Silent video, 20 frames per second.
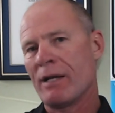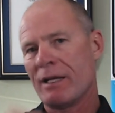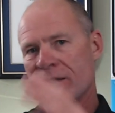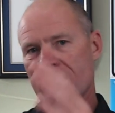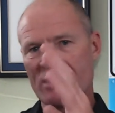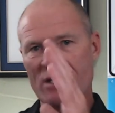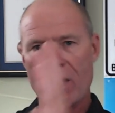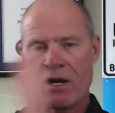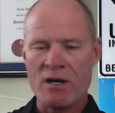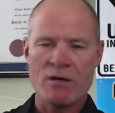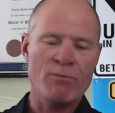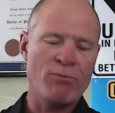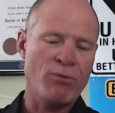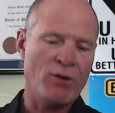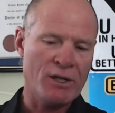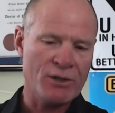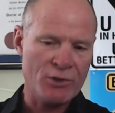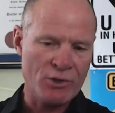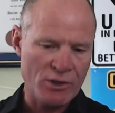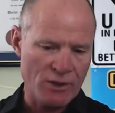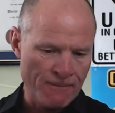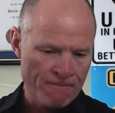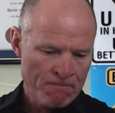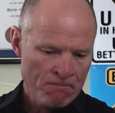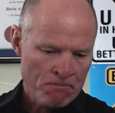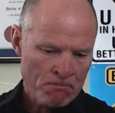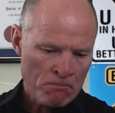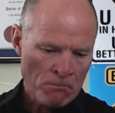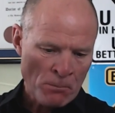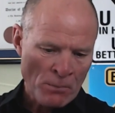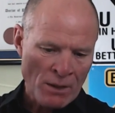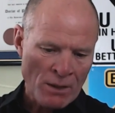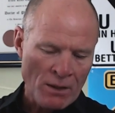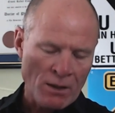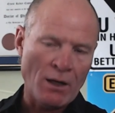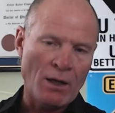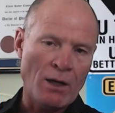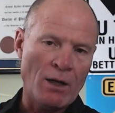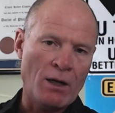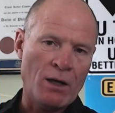It has tire pressure.
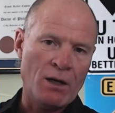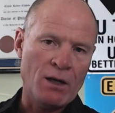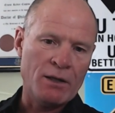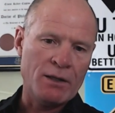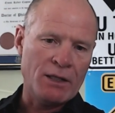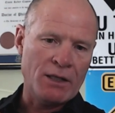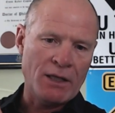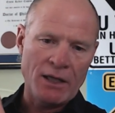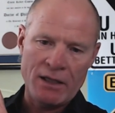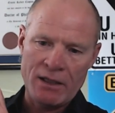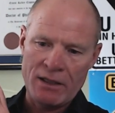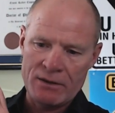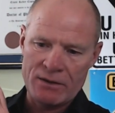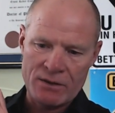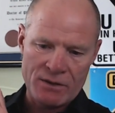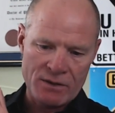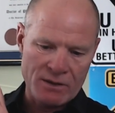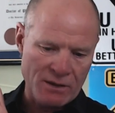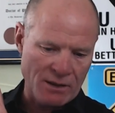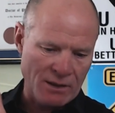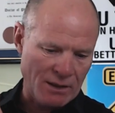It has